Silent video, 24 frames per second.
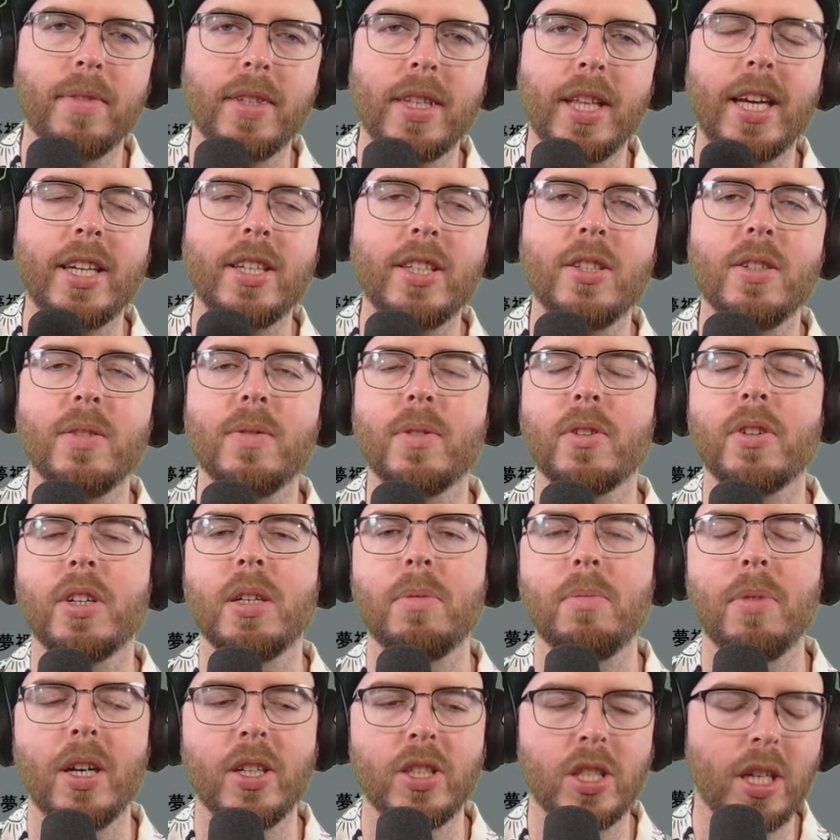Thank you very
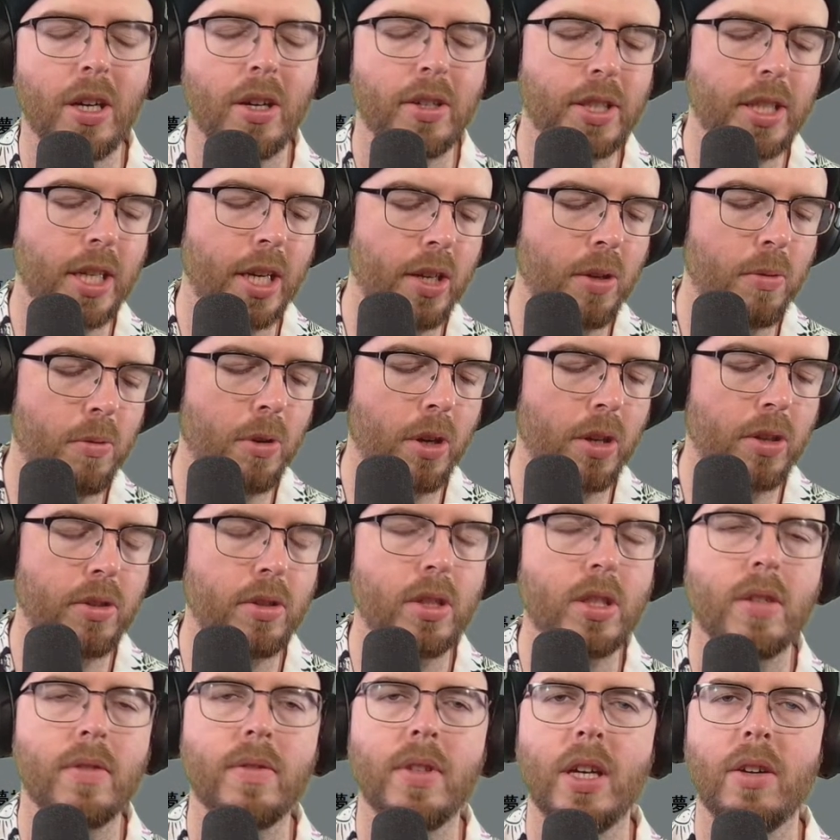much. I was kind of
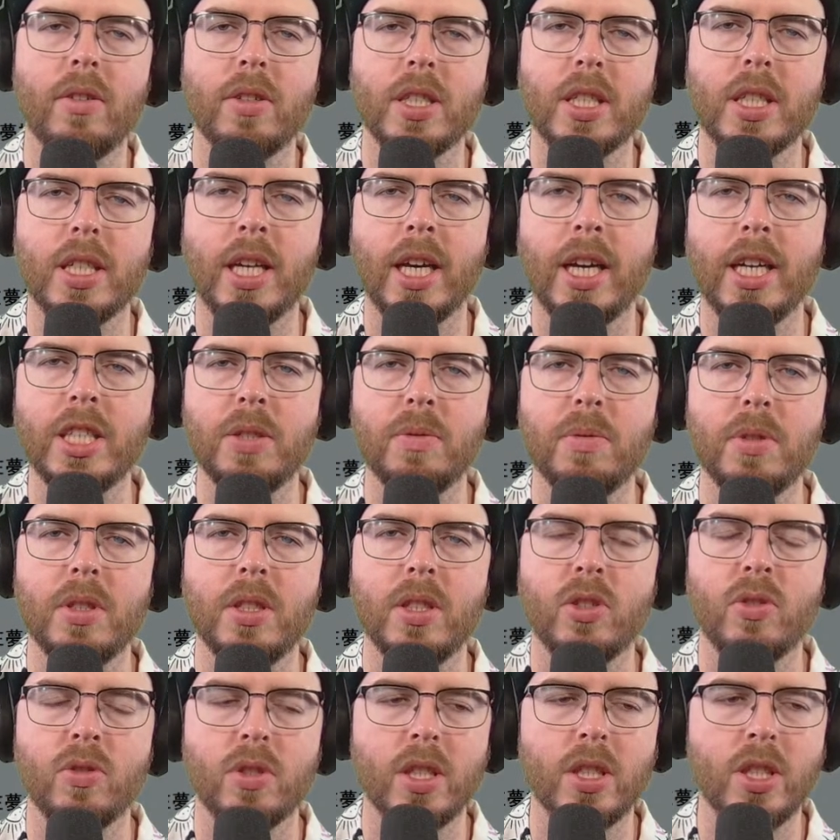wondering if that was the case with
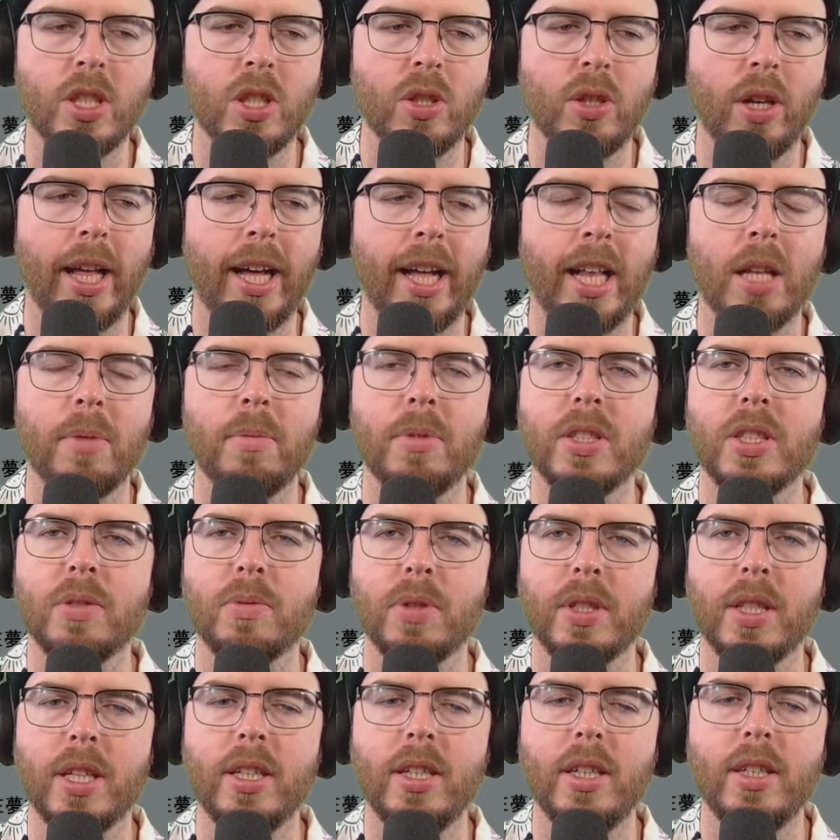the traditional elements
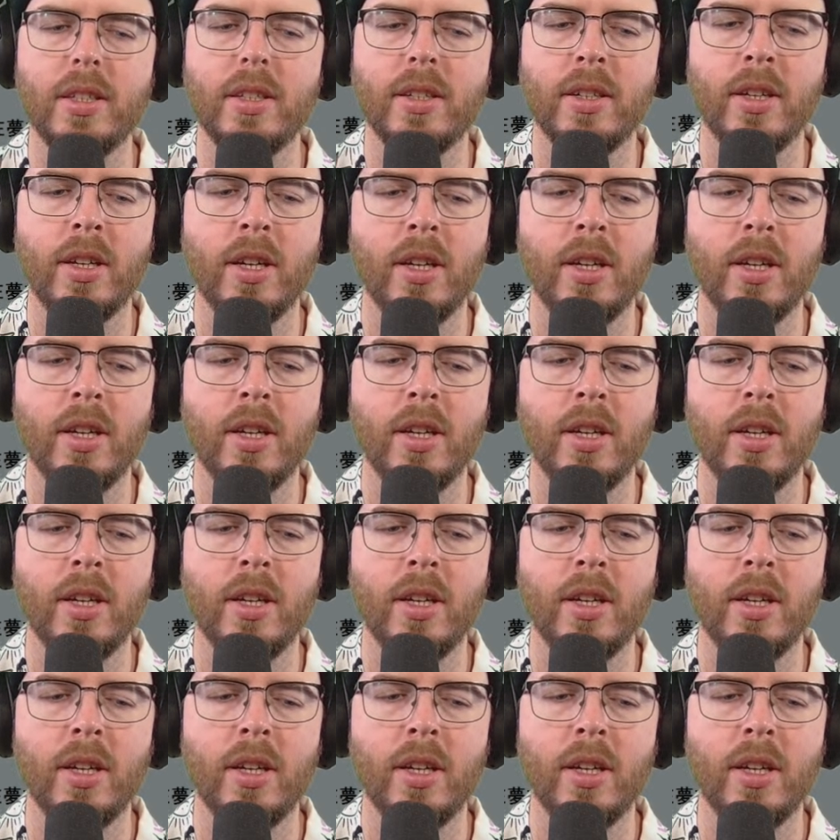within it.